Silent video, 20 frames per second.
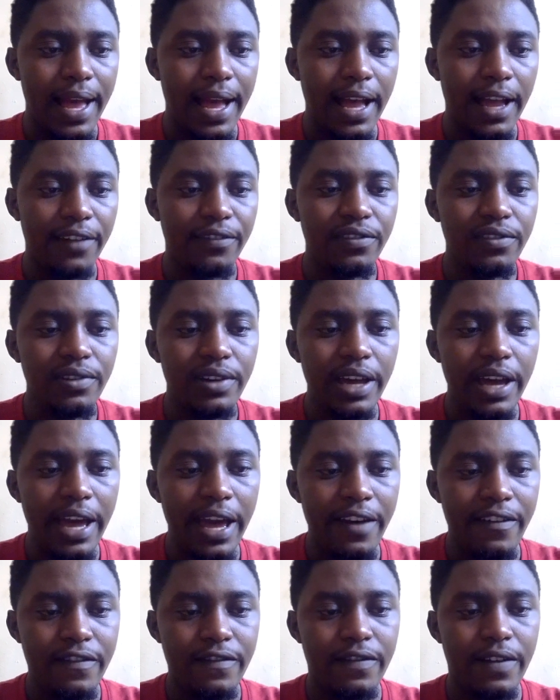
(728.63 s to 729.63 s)
Have you
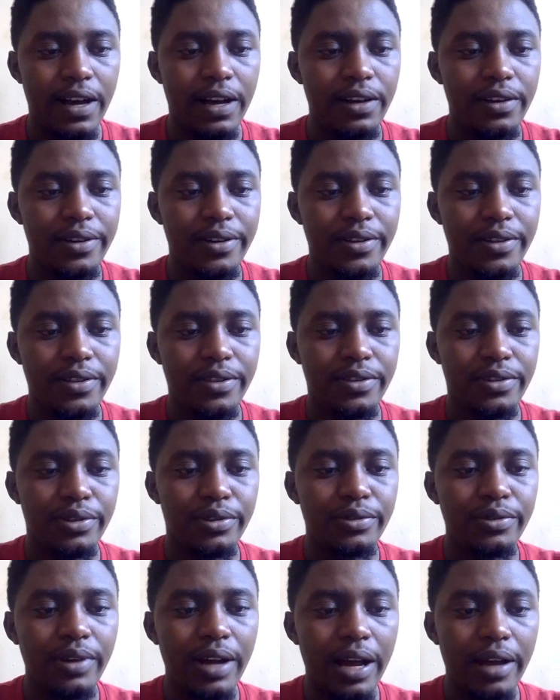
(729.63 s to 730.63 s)
ever,
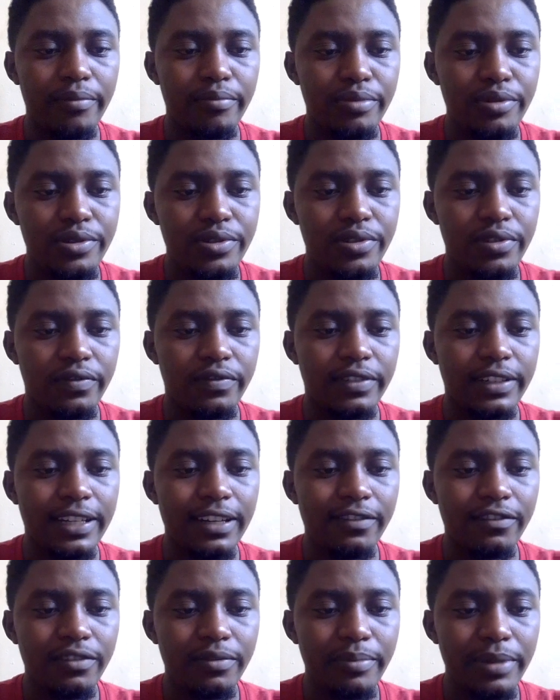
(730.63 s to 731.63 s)
through abuse of
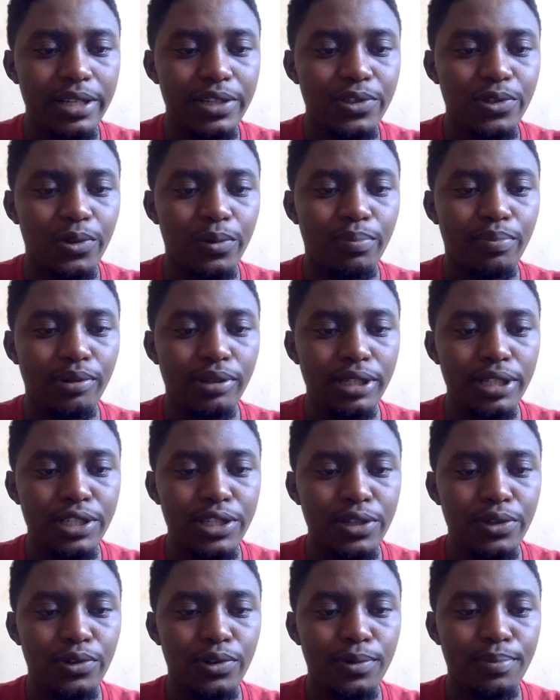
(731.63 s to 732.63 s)
government or
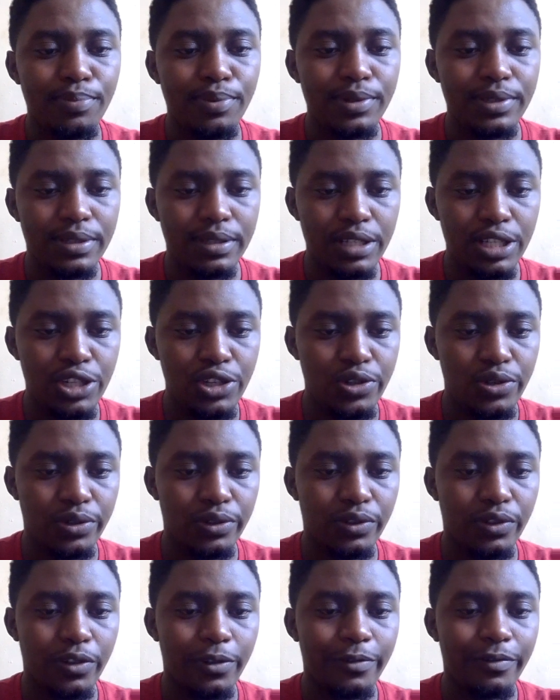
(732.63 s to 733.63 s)
political
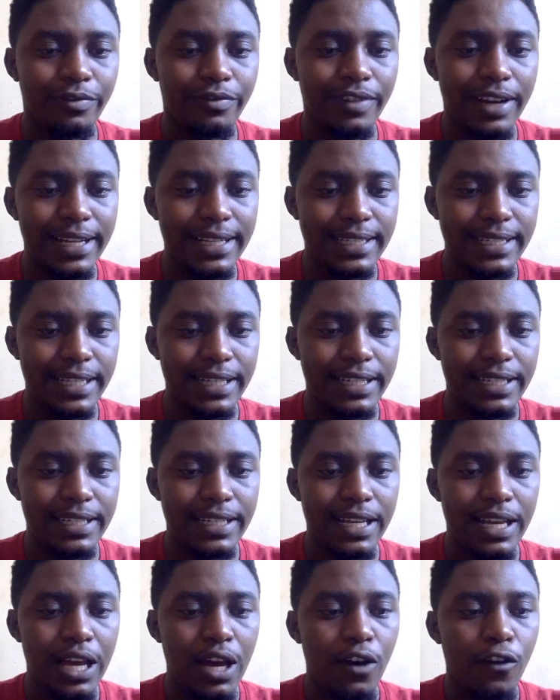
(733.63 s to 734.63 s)
position,
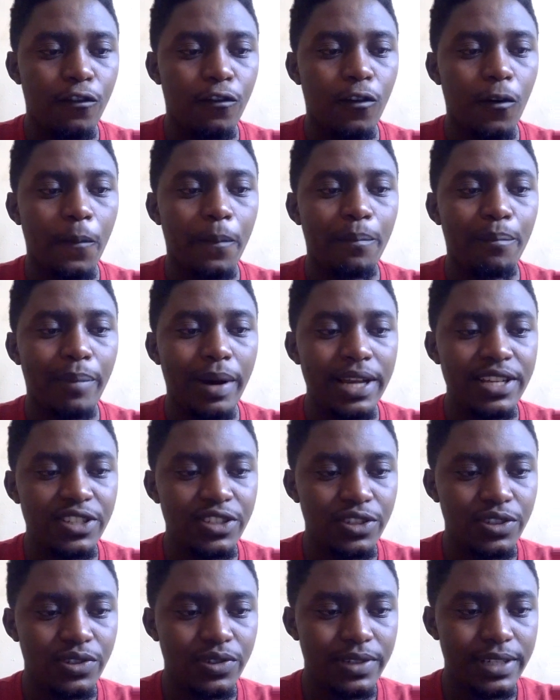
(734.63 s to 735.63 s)
converted for
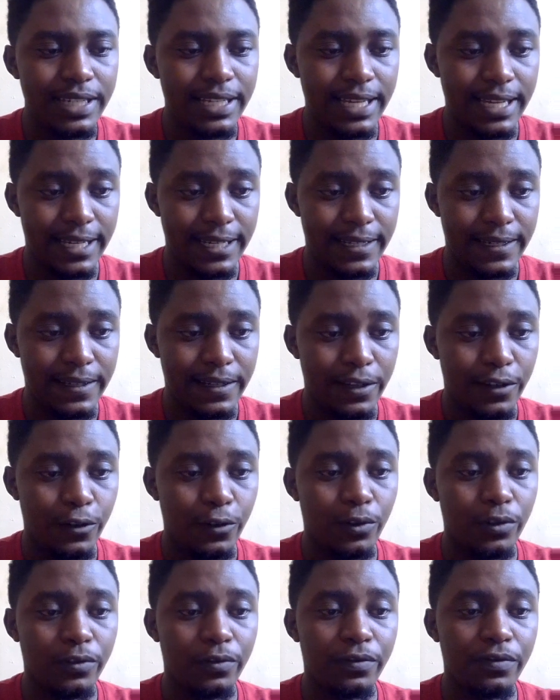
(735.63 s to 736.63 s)
personal gain,
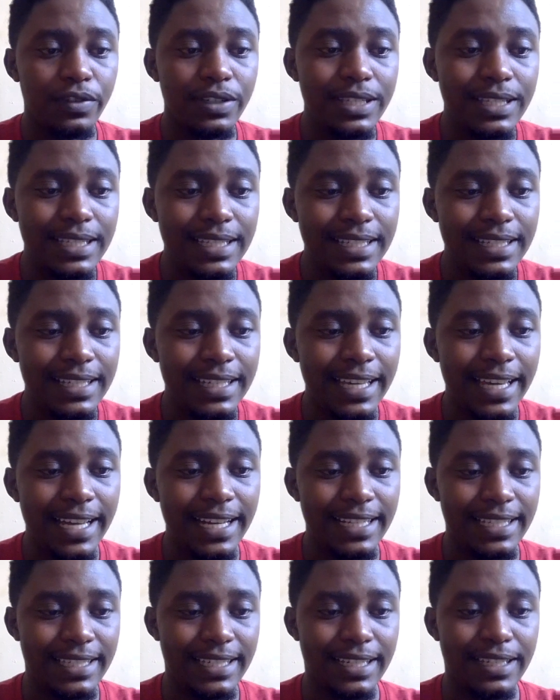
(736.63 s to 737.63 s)

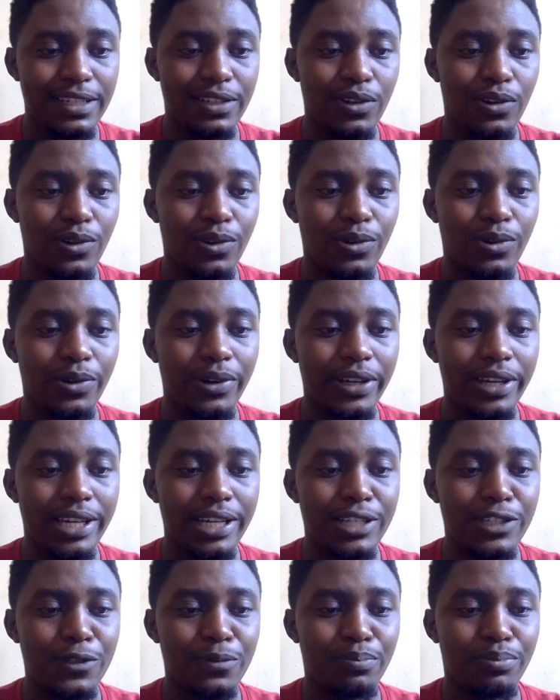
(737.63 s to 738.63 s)
confiscated or
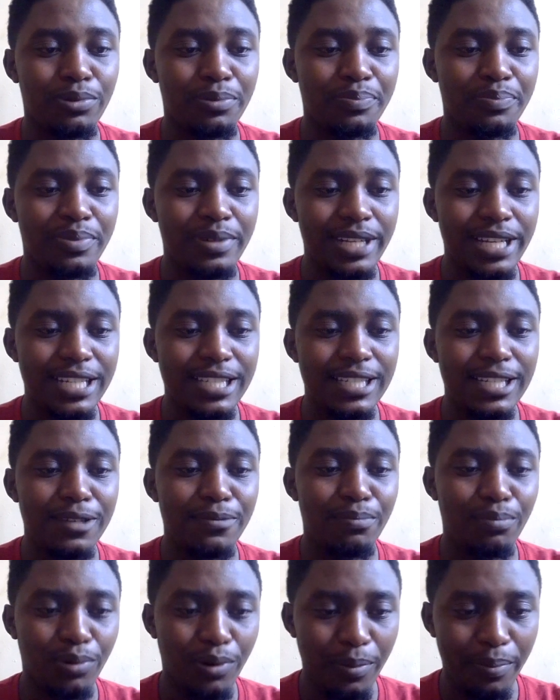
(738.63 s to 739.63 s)

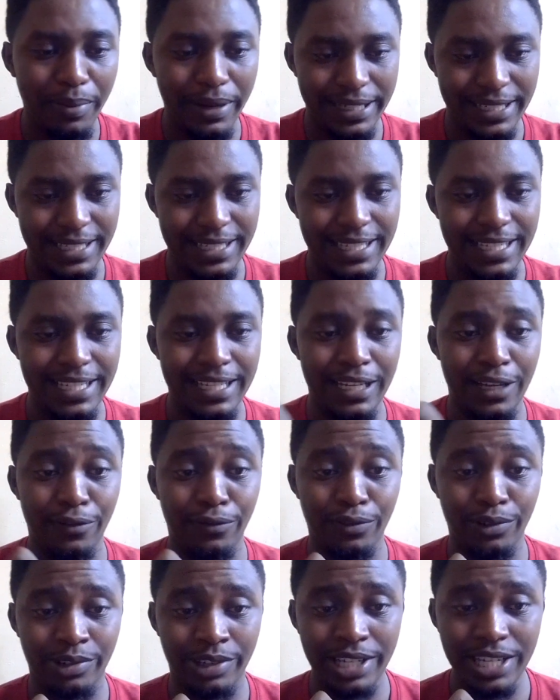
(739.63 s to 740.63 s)
expropriated property in a
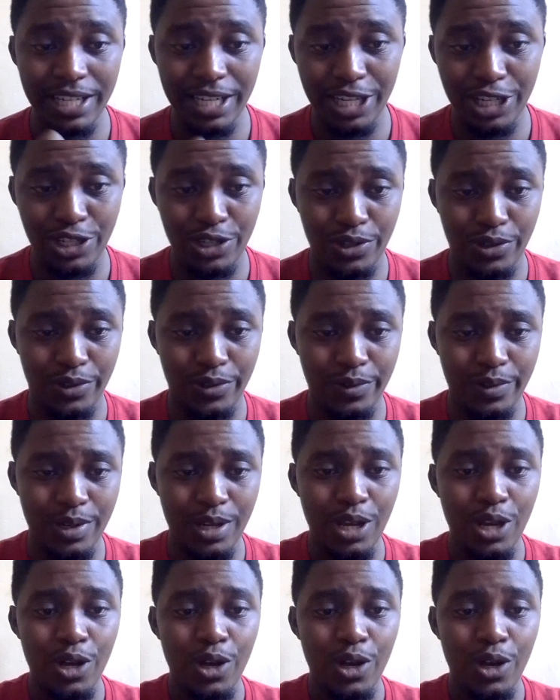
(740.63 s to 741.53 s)
foreign nation